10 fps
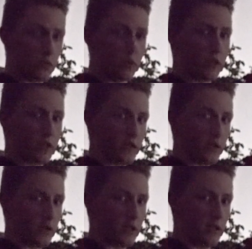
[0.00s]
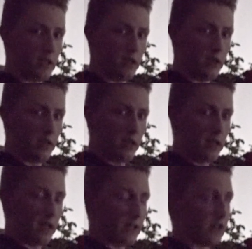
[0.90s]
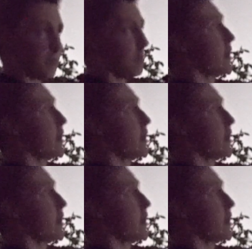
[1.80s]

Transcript: all you got to do, and you can